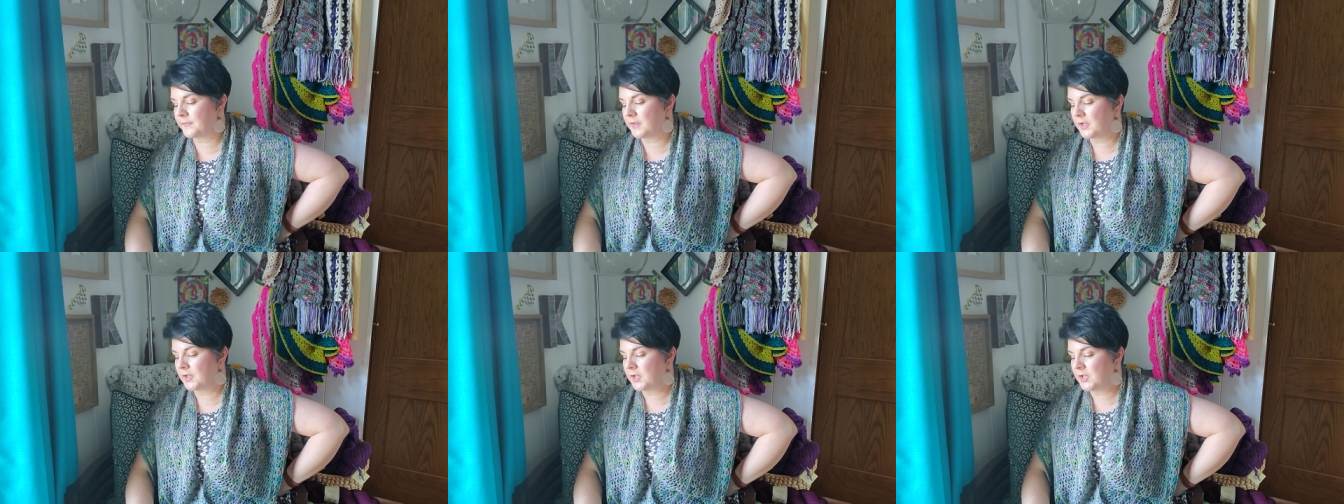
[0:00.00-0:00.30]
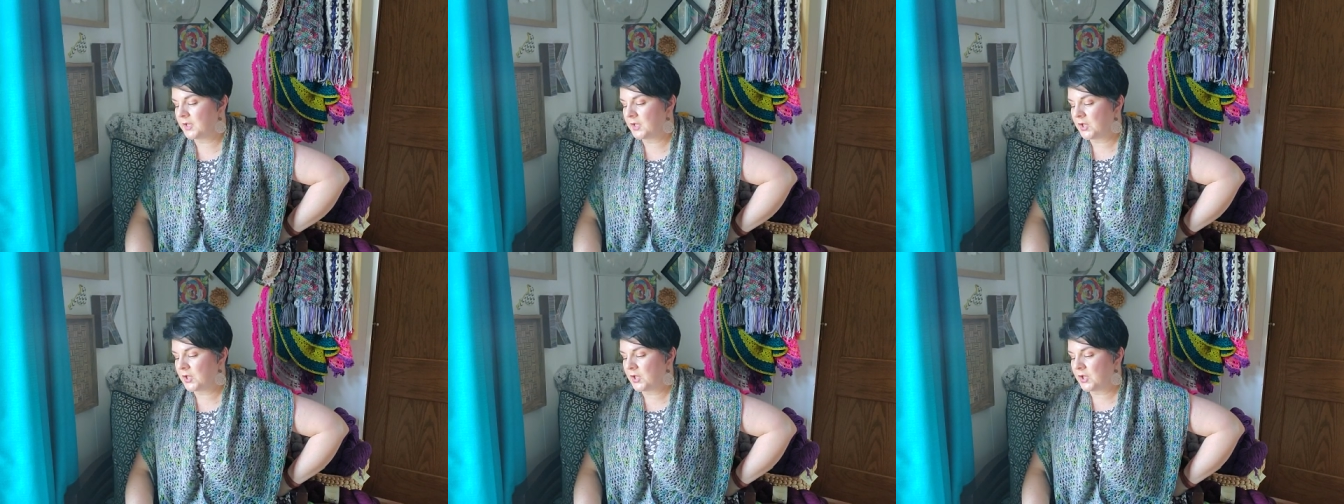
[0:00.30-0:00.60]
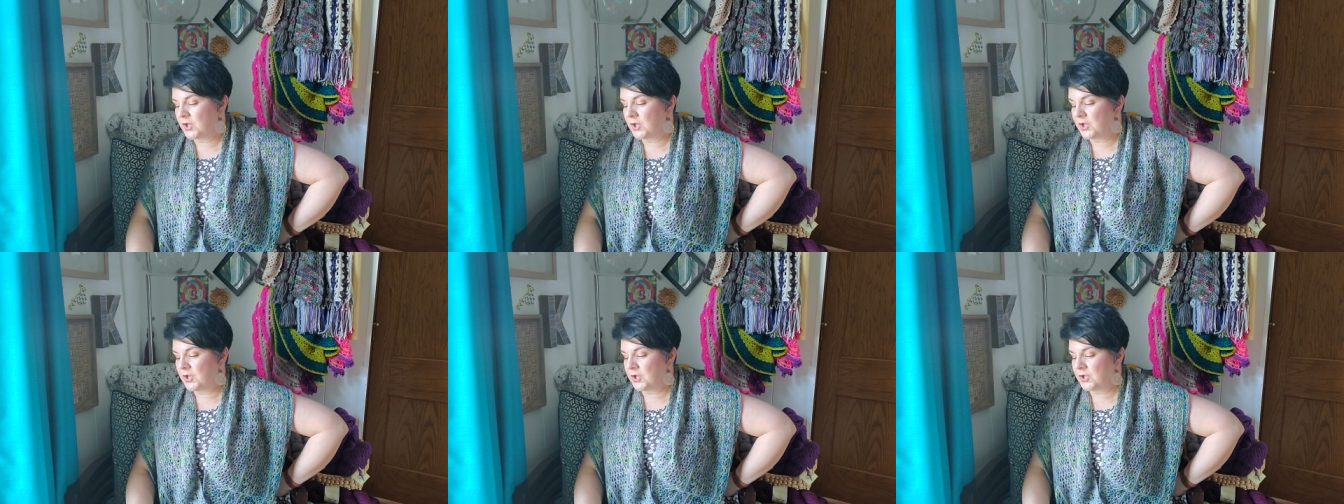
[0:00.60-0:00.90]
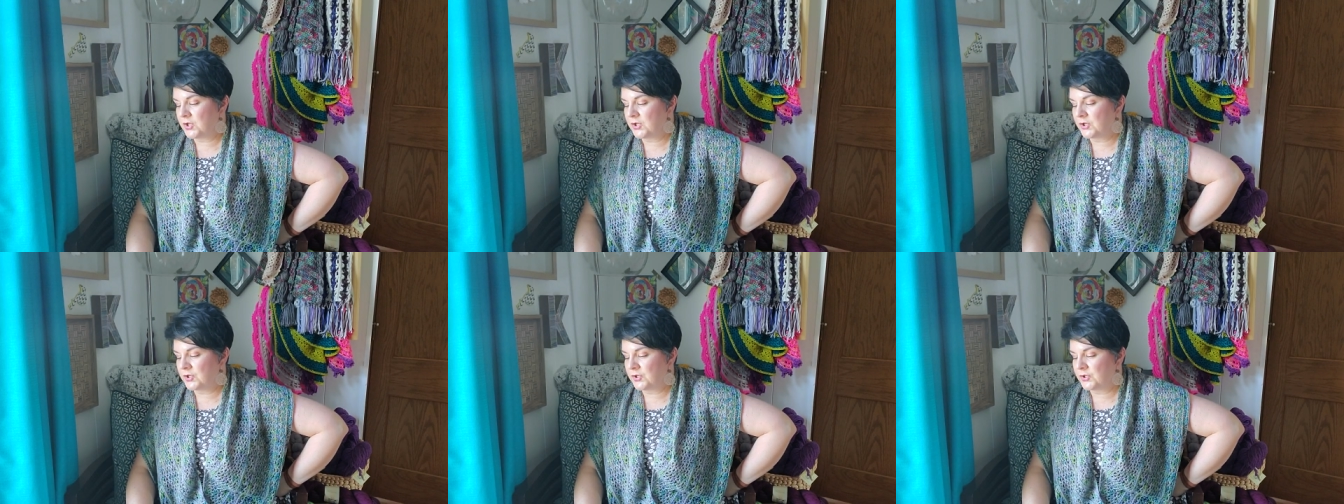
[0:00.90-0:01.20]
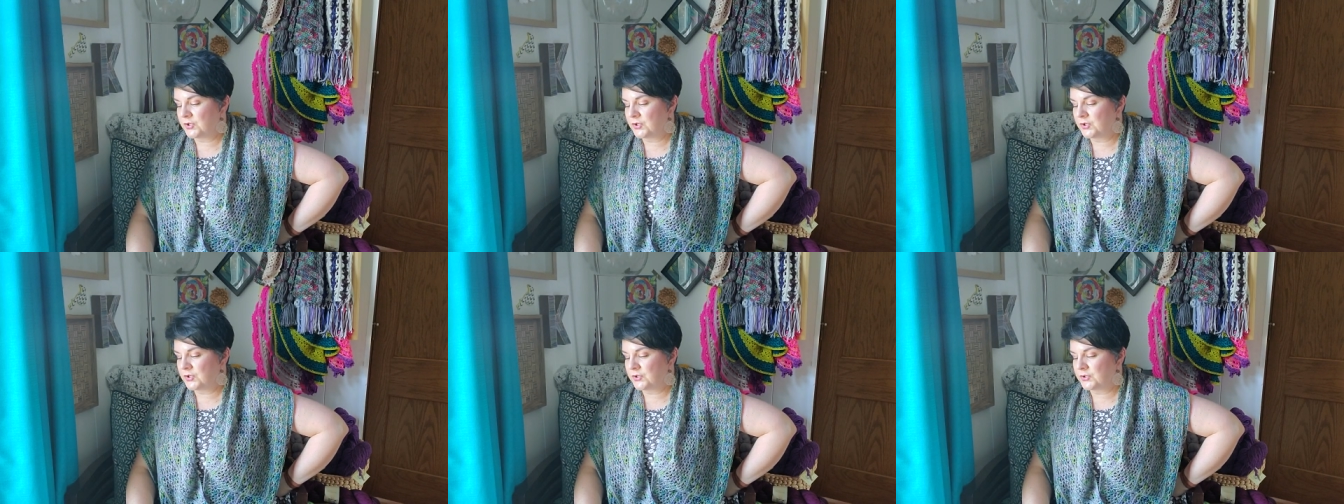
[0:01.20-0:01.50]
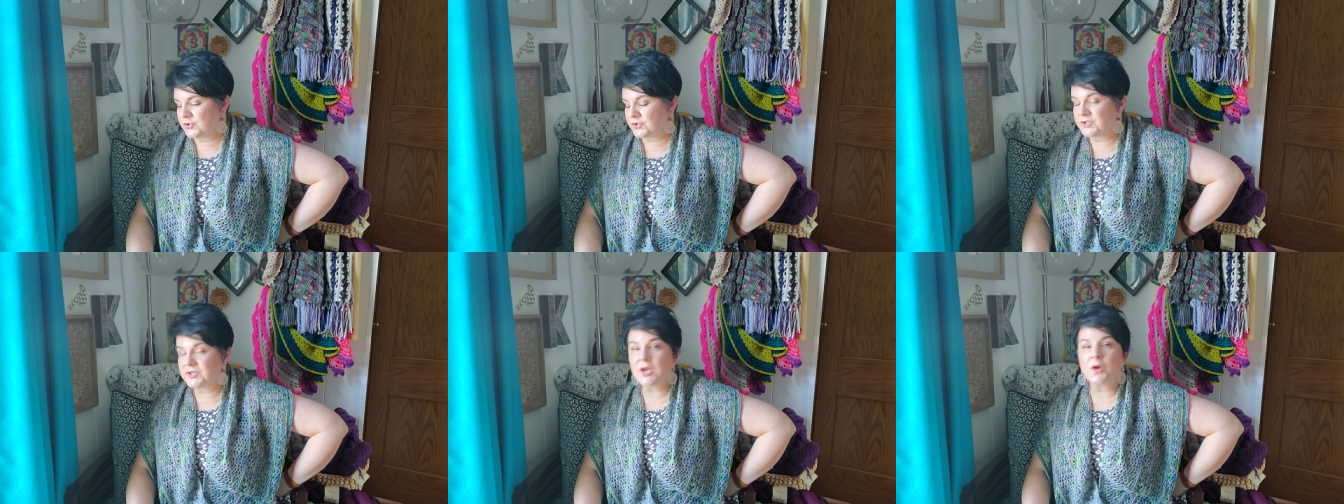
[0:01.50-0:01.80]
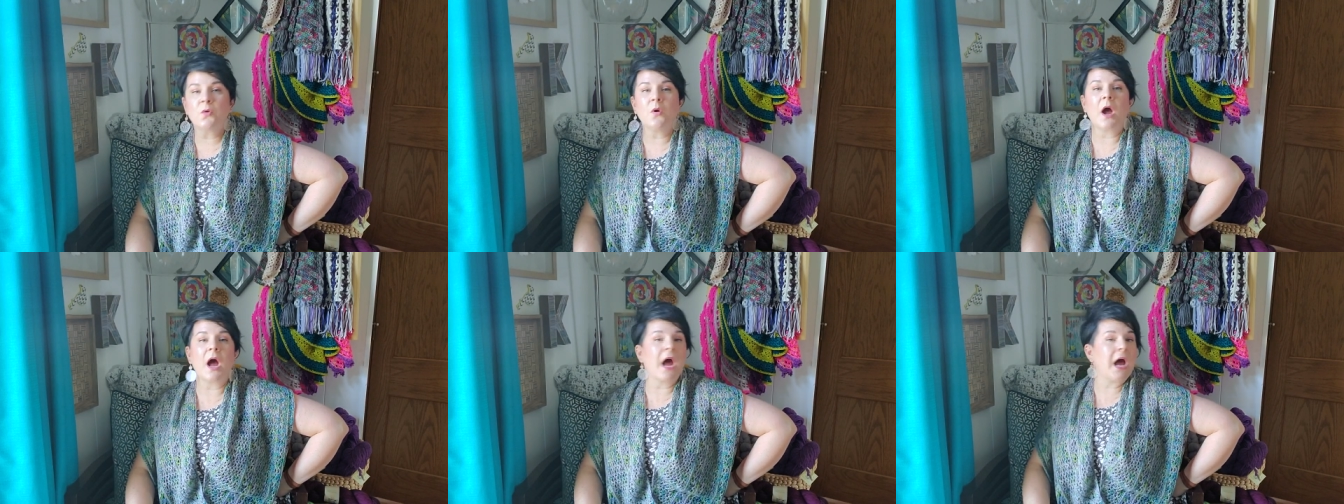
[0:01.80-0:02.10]
Um,
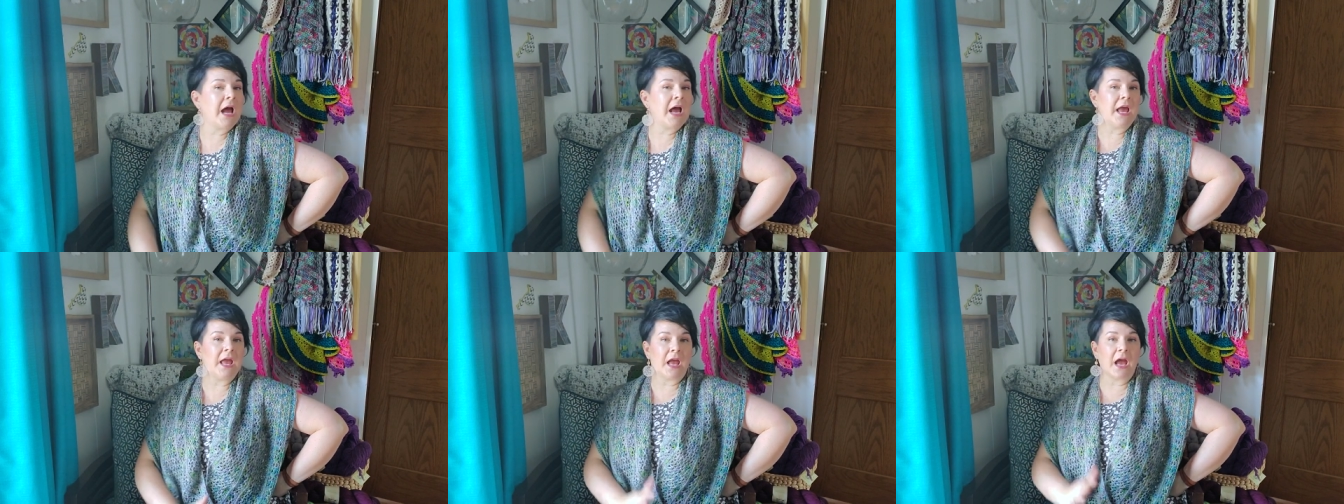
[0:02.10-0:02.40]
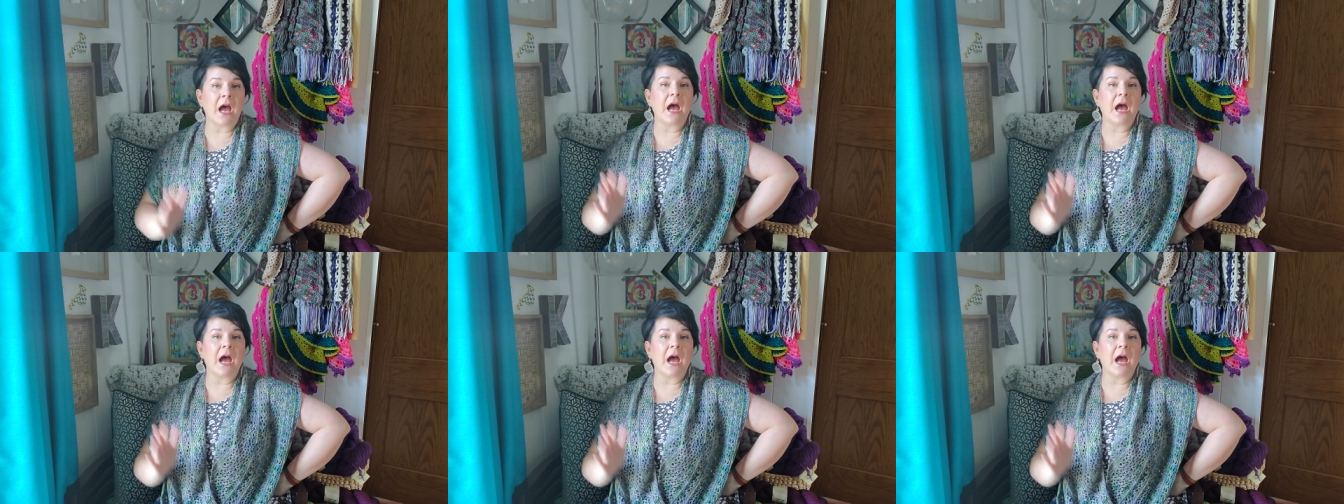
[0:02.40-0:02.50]
so I,